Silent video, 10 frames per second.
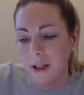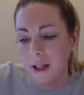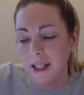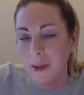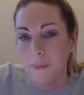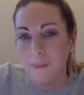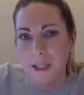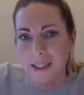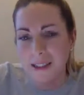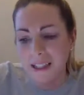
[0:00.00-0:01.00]
and he had
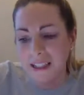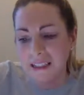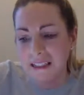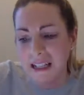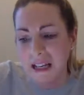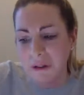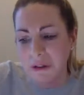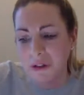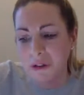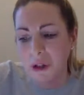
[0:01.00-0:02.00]
bitten his nails
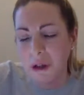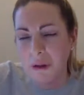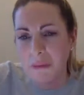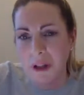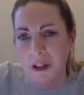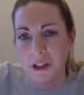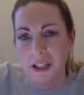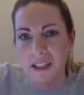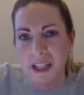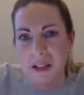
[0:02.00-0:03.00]
so much
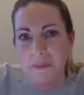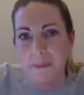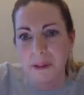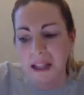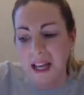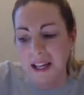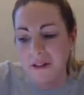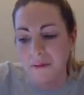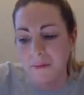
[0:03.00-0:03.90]
that they bled.